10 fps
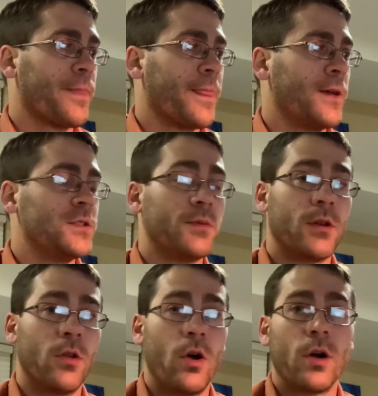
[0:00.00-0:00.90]
it's been
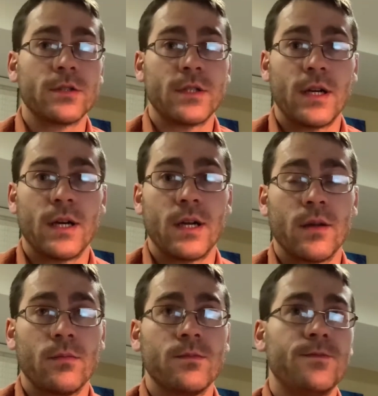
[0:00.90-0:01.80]
a long
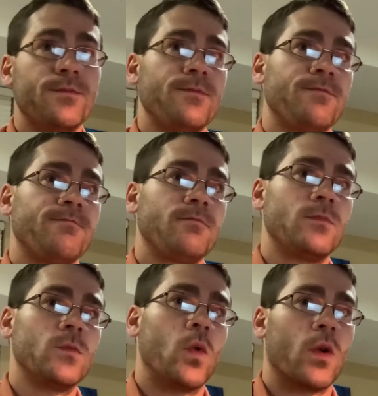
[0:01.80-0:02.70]
time,
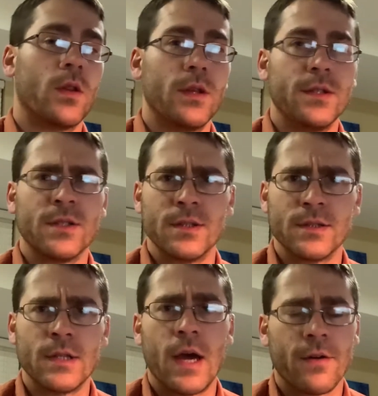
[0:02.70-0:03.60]
or at least it's
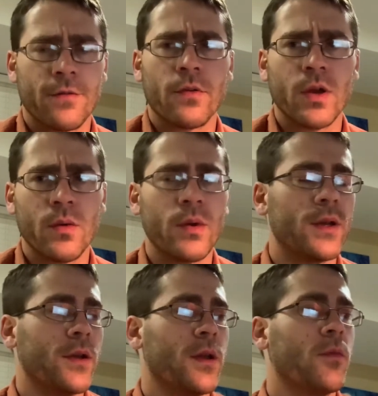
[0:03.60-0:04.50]
not frequent
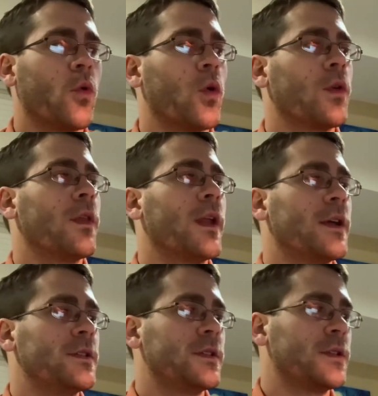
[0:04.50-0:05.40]
anymore, that I
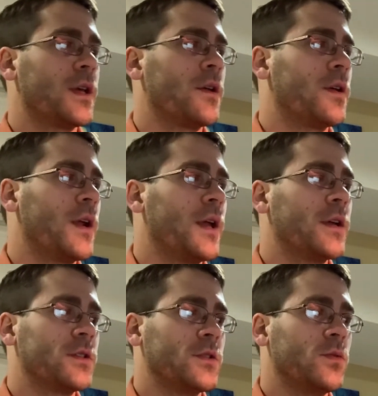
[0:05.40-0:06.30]
sit down and I
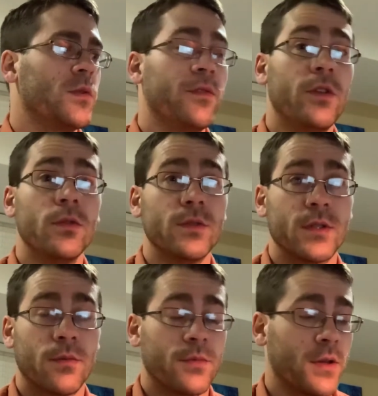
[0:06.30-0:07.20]
actually review
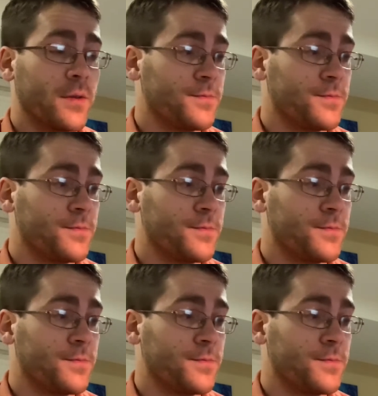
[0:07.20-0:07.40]
something.